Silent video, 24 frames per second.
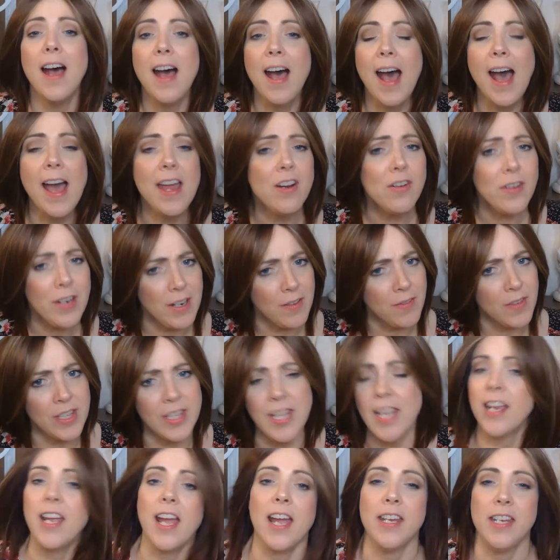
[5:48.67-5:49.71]
I don't even
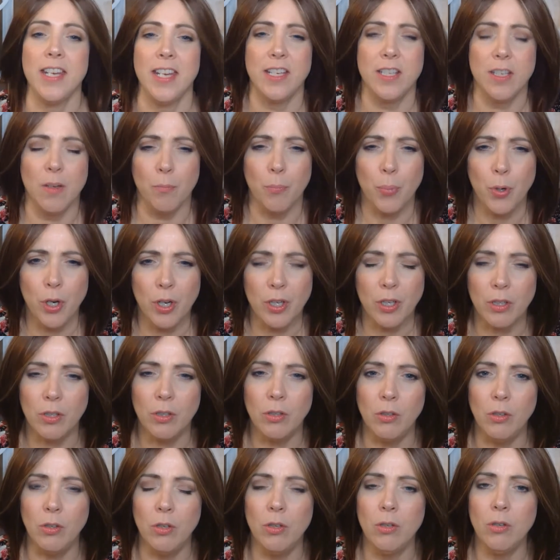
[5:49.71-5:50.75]
think I need to put
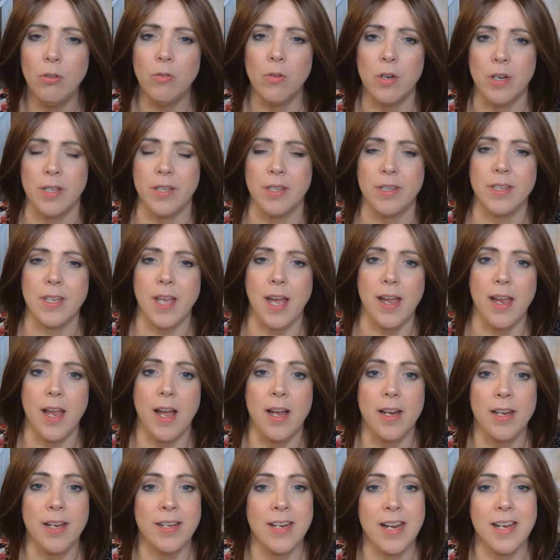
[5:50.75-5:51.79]
glue on
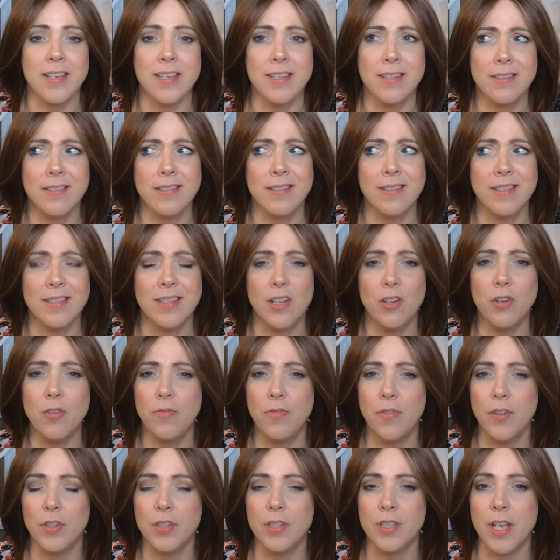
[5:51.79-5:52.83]
Zion, and I still
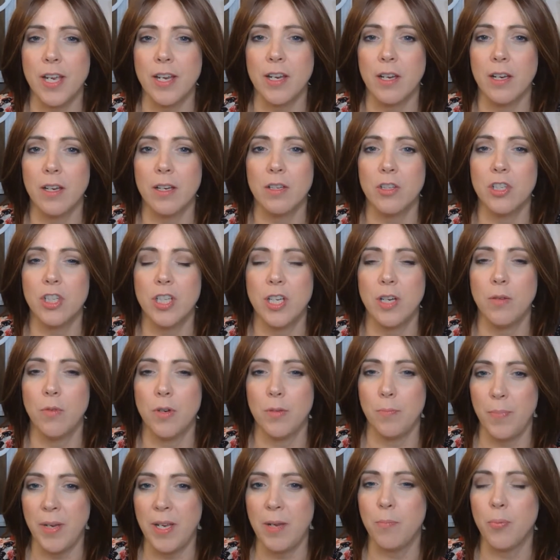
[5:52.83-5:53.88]
feels like she
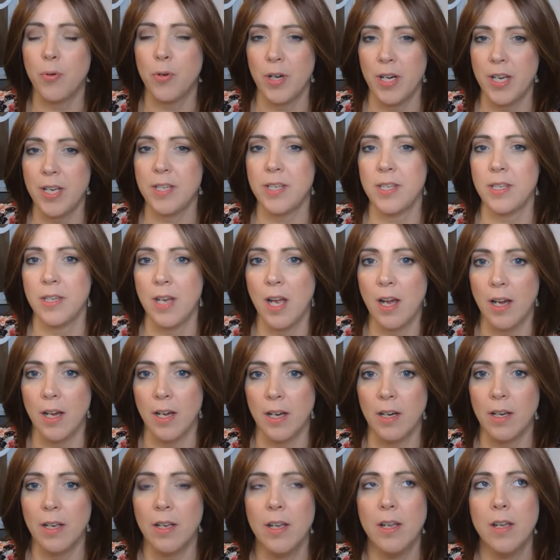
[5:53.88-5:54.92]
would be pretty
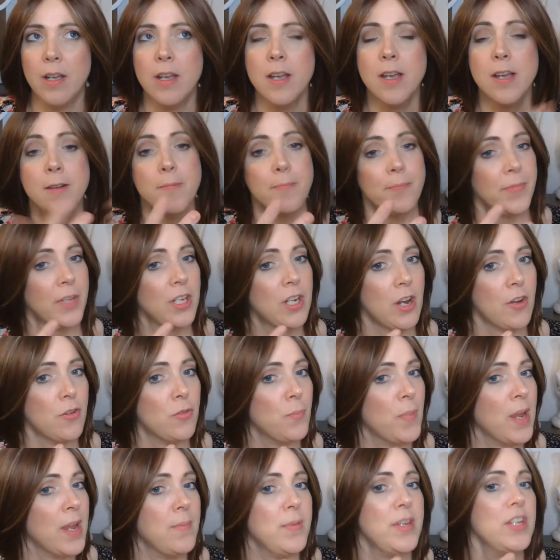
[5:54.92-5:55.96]
snug. You know,
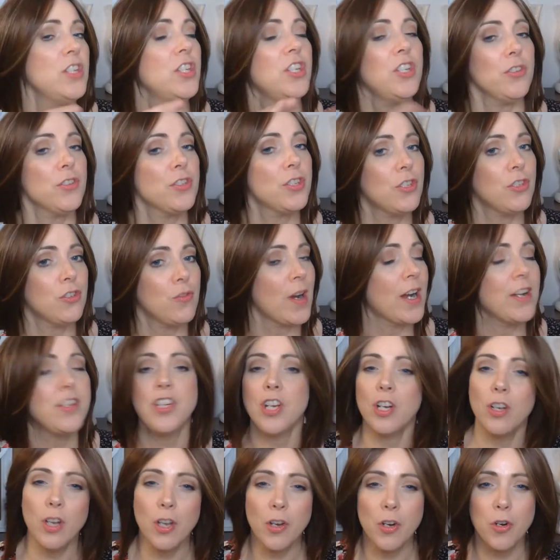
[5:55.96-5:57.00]
maybe she'll stretch
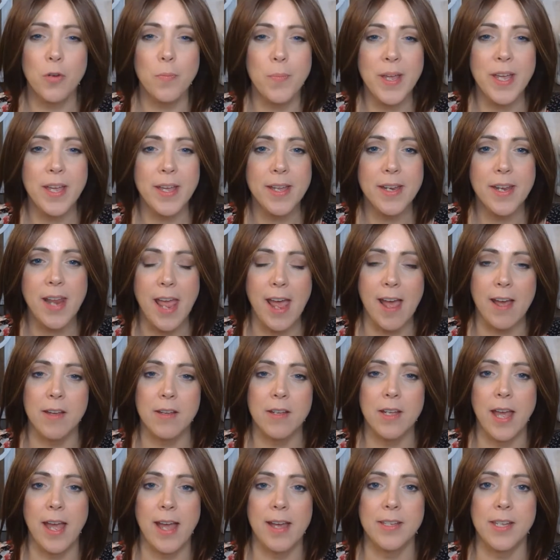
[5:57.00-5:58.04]
a little bit
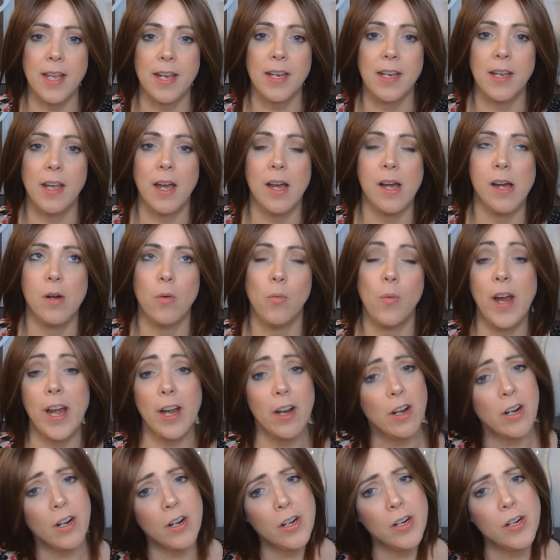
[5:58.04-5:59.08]
as I wear
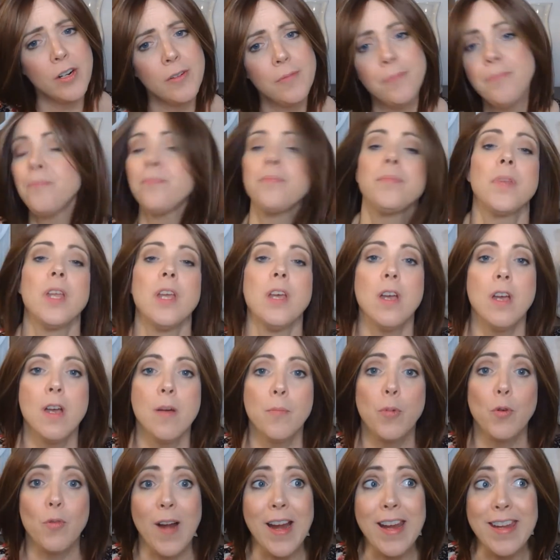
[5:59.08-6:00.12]
her.
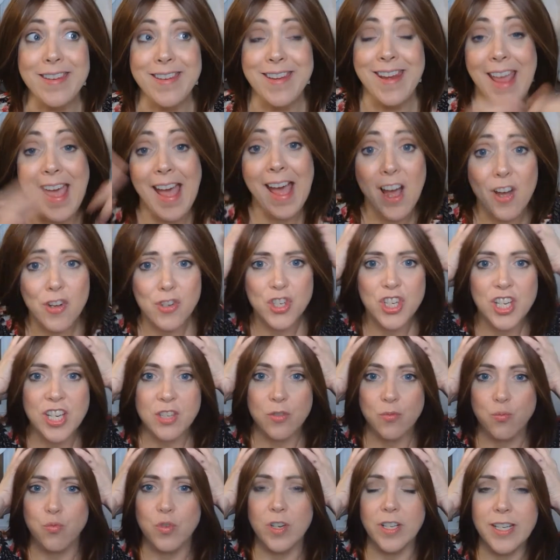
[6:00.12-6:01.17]
But right now,
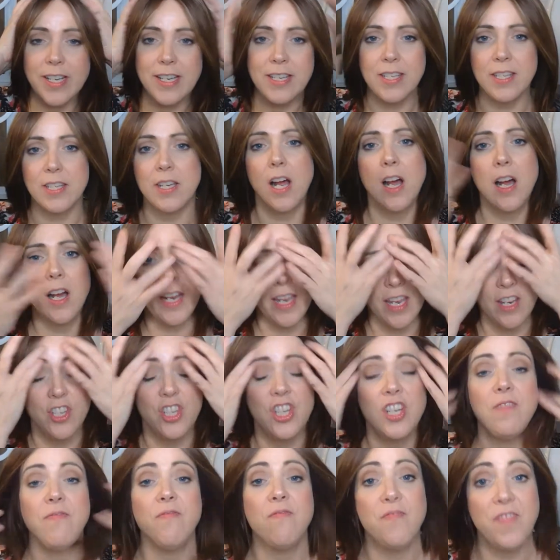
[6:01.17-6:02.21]
she's really snug and
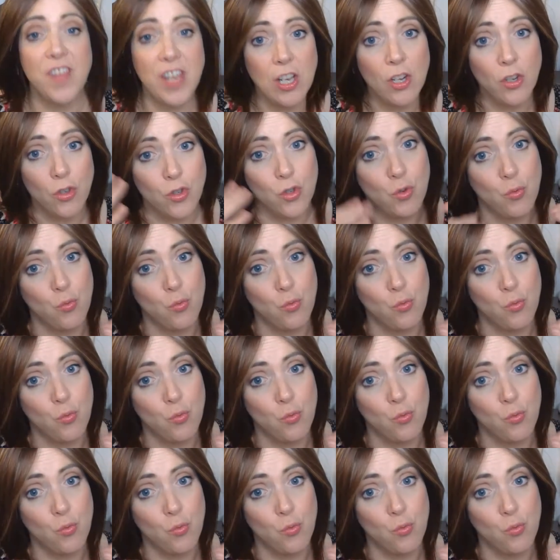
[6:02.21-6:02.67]
she feels